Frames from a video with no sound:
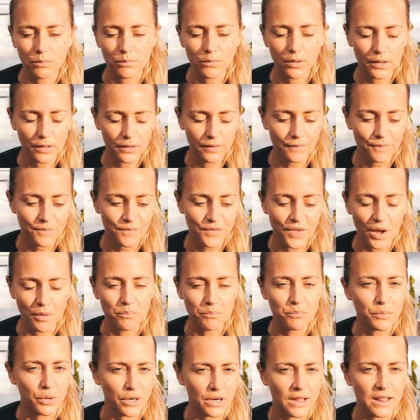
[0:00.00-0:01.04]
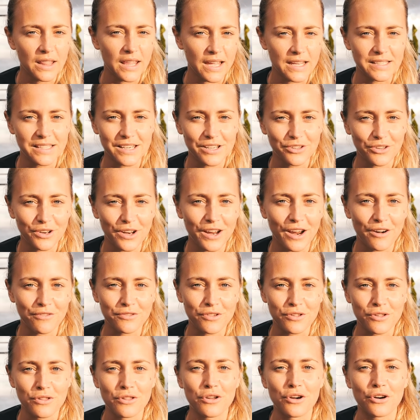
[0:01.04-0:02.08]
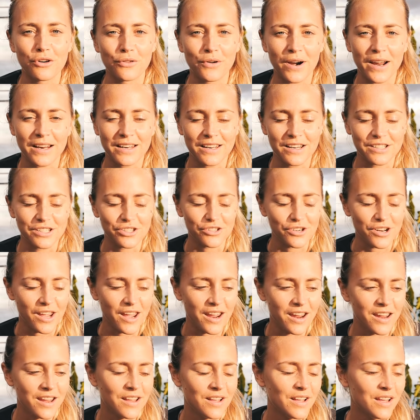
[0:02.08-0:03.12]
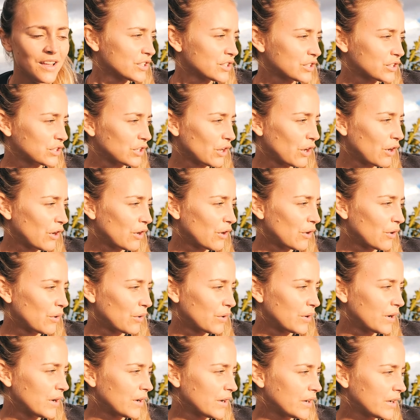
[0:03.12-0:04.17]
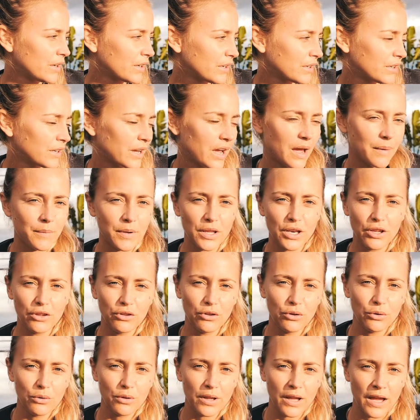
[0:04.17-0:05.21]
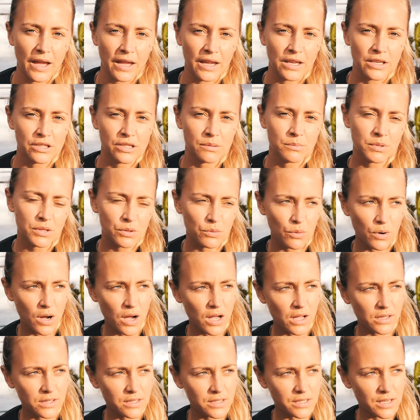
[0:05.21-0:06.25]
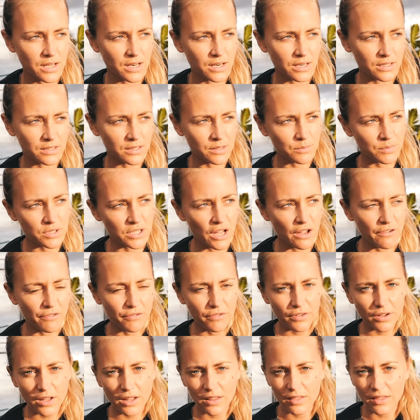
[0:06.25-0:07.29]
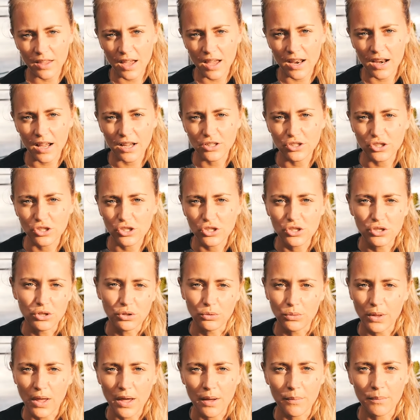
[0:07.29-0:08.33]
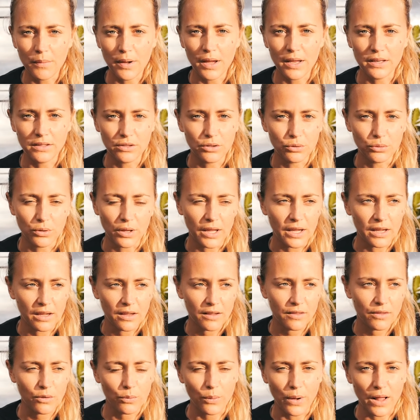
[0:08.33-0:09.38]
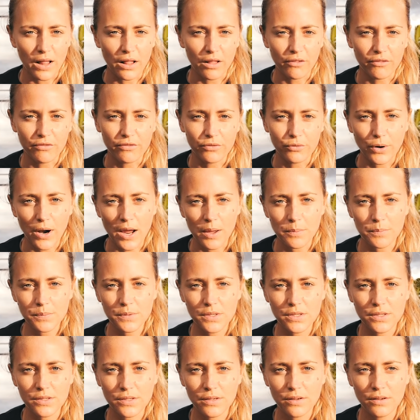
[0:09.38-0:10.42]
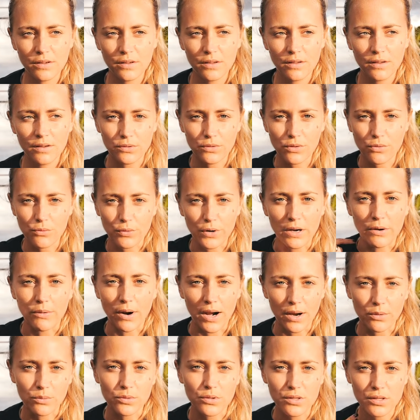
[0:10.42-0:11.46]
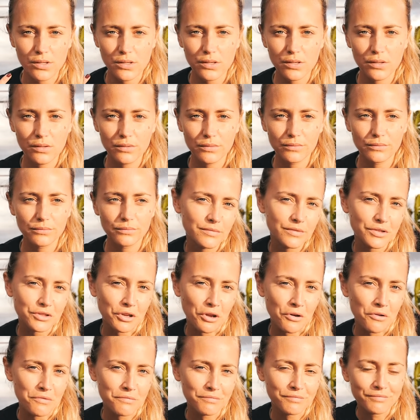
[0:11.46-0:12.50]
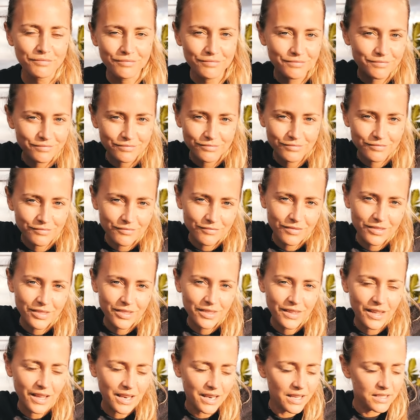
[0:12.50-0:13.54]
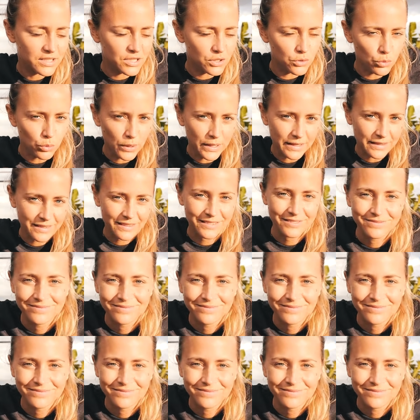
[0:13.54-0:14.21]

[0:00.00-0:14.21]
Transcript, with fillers: I'm pretty lazy today after the long ride yesterday. So I'm gonna do like some squats and some stuff, and then I just do them and do like 12 reps, 3 rounds. So let's do it.